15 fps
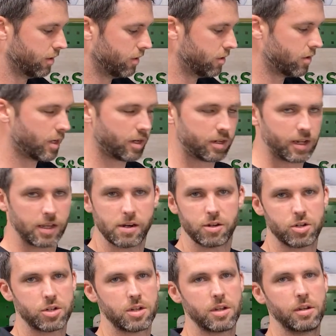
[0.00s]
you get a data
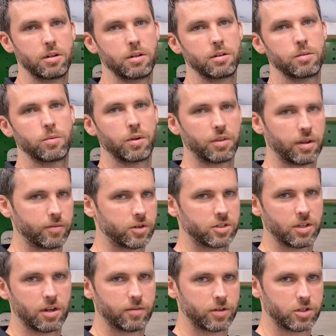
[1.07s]
sheet with every
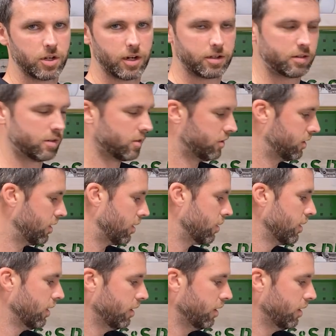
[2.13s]
set of injectors. So